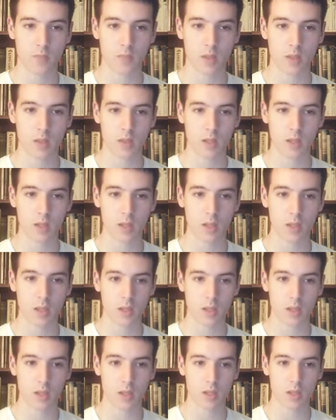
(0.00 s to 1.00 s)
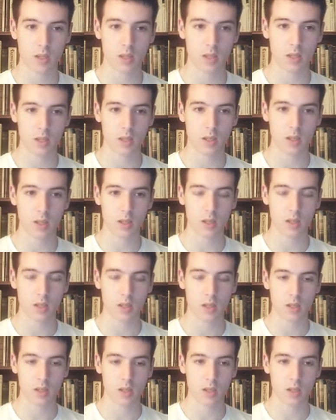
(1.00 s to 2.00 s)

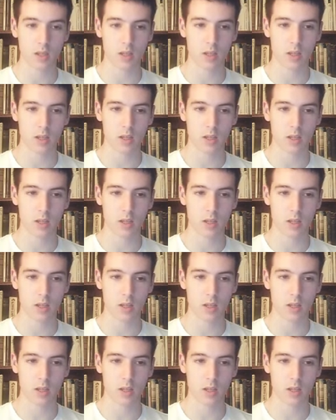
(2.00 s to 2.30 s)
(silence)